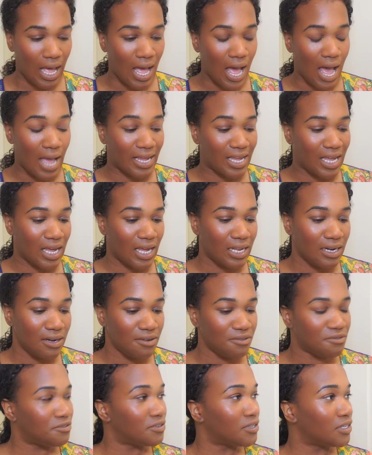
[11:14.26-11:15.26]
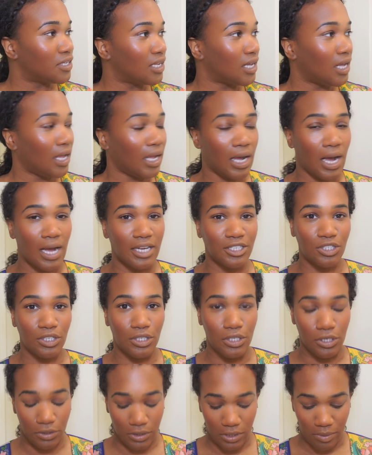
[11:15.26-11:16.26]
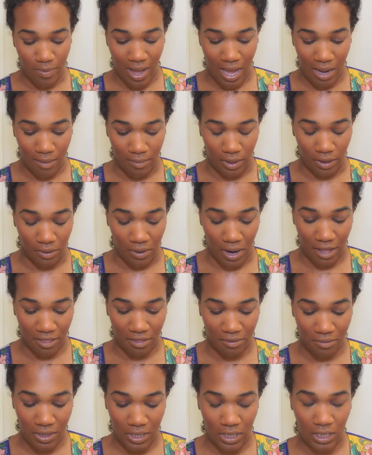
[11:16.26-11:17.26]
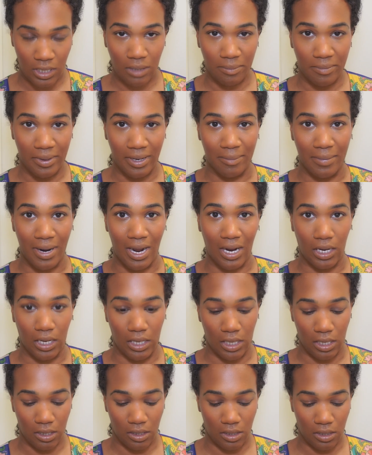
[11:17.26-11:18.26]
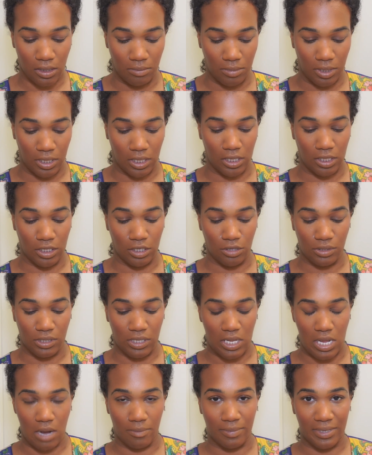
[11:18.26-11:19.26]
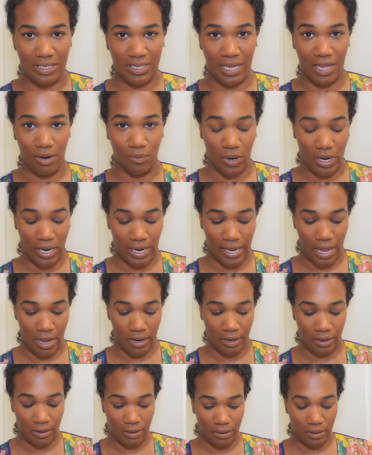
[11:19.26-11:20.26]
I kind of feel like I should use the Pat McGrath one, but I'm not gonna. I'm gonna use the Yummy Skin one again.